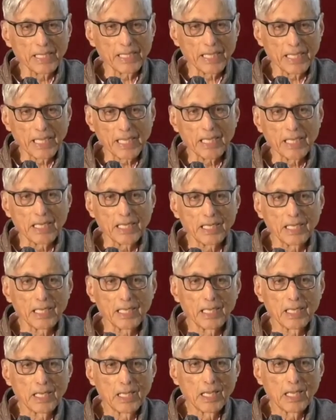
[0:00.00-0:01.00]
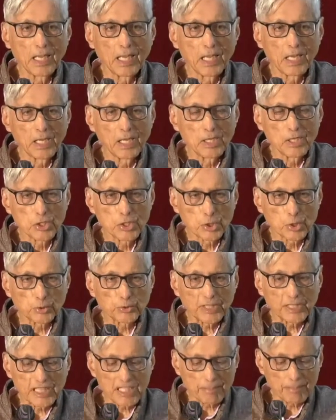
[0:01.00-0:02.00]
here so
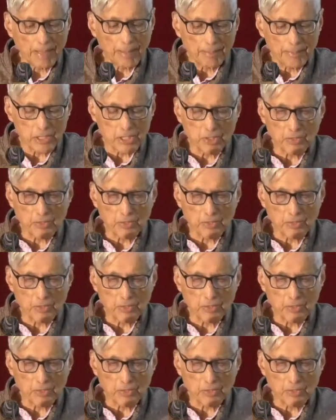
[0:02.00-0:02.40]
that the members